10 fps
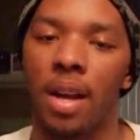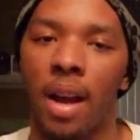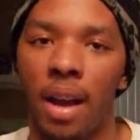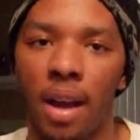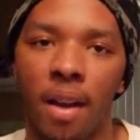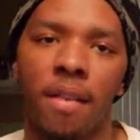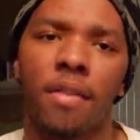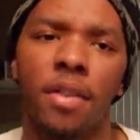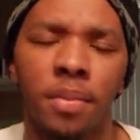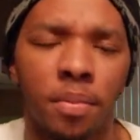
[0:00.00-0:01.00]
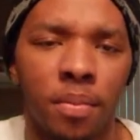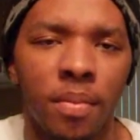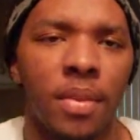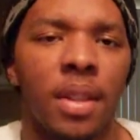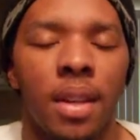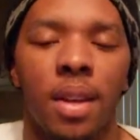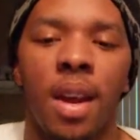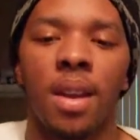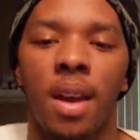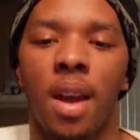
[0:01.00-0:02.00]
I
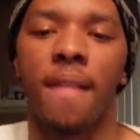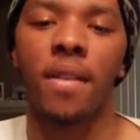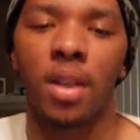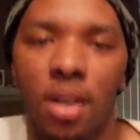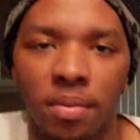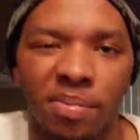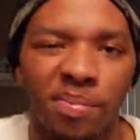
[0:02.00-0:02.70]
have a